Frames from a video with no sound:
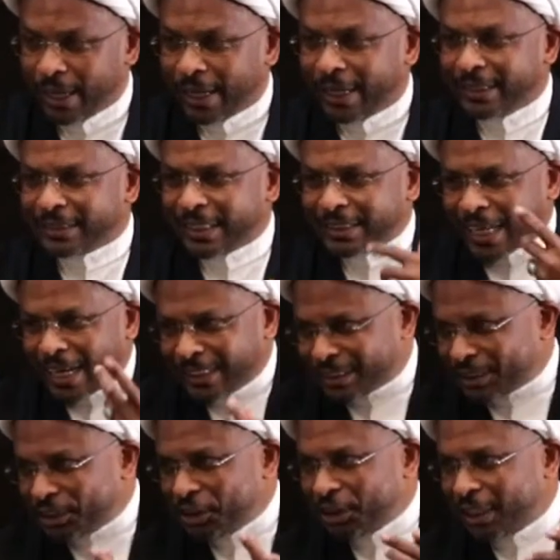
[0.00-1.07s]
He says, I
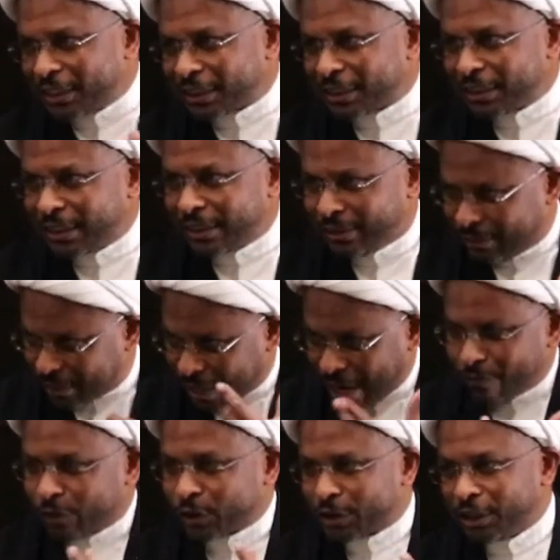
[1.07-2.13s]
suggested, the
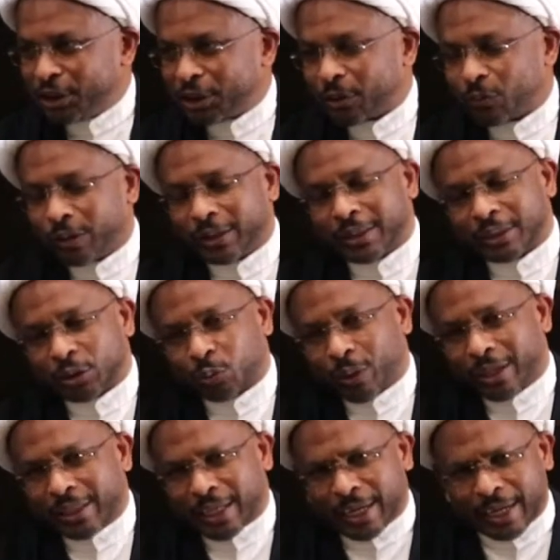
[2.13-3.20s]
conversation went this
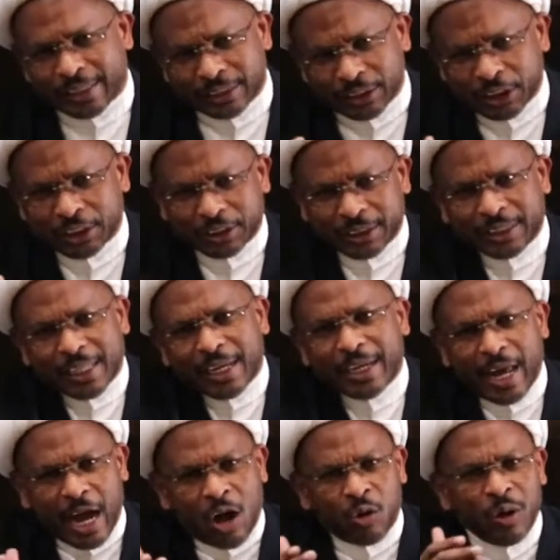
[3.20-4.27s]
way, that I suggested that
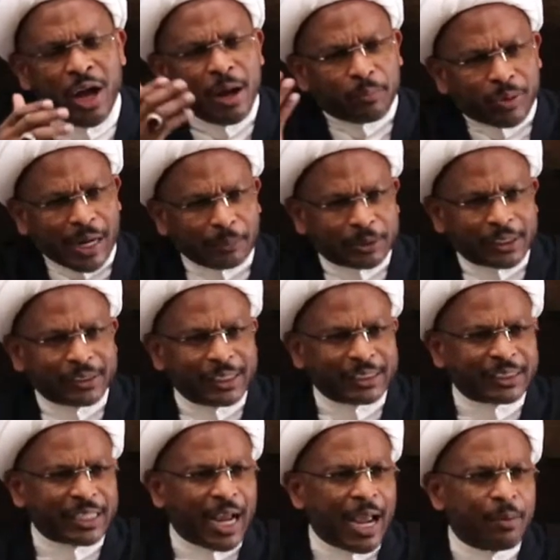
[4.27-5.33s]
now, perhaps at
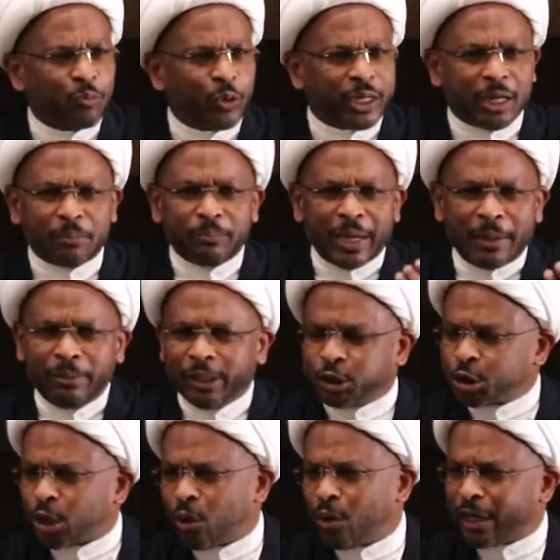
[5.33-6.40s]
this time, we could maybe
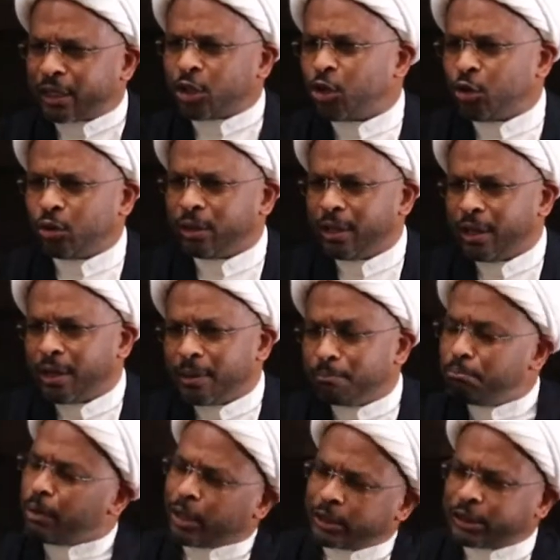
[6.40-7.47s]
show a little
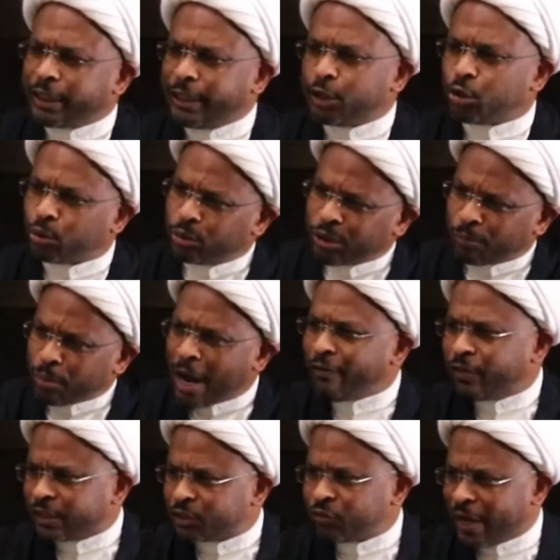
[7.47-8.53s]
mercy to the
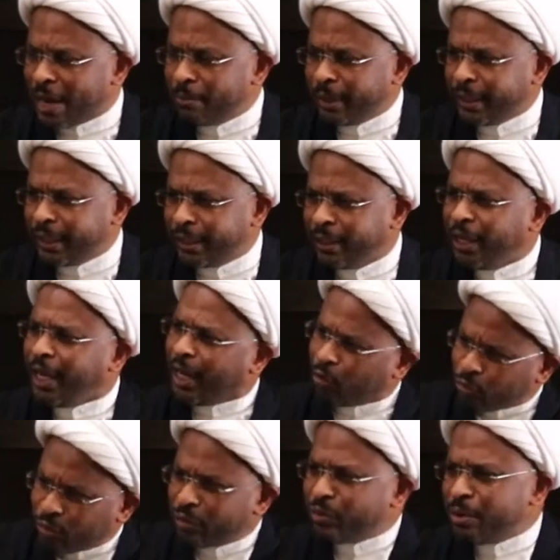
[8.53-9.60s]
prophet's family. It
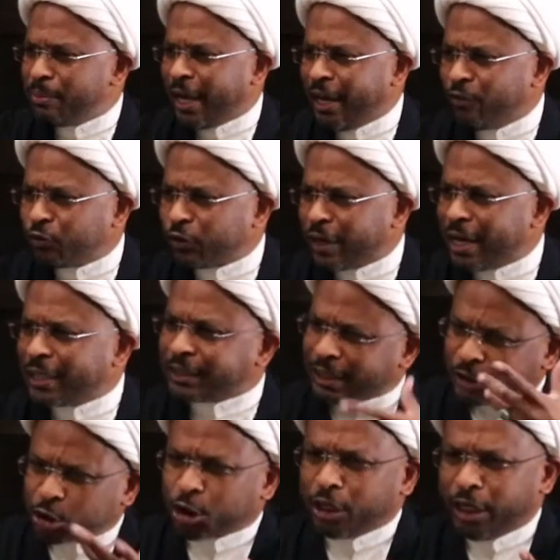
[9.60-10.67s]
would remain for us.
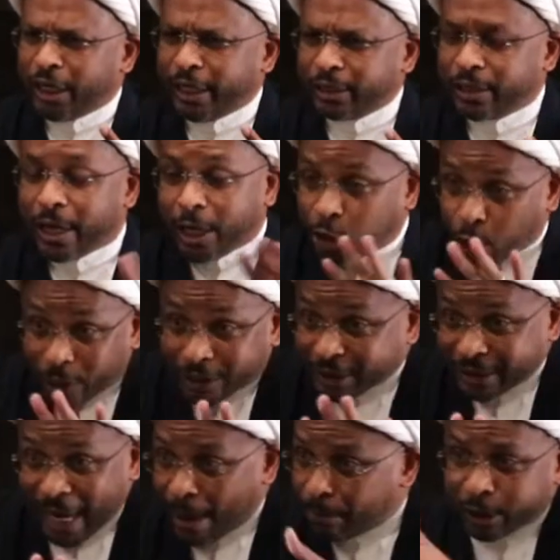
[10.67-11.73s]
It's good. You're
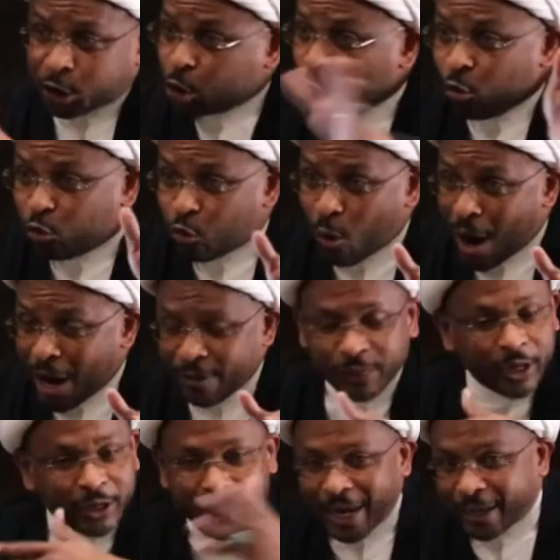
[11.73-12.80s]
established. You've won.
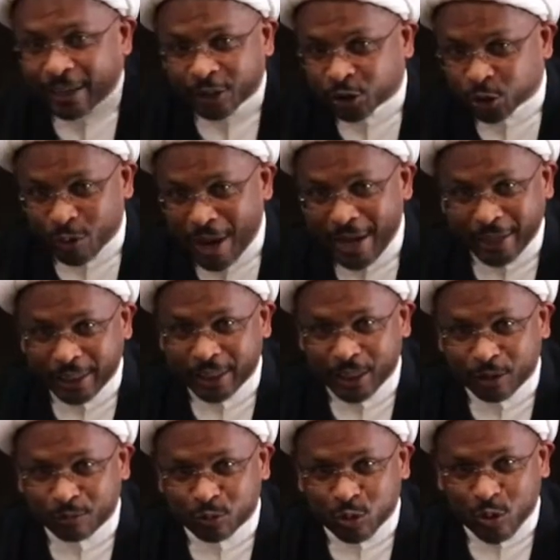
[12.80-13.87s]
They're not a threat
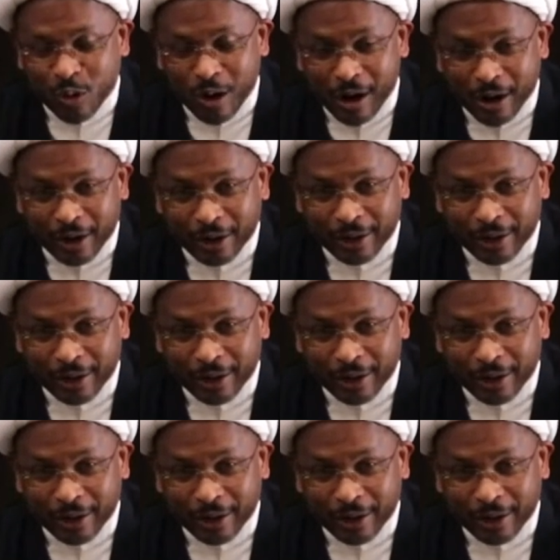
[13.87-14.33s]
anymore.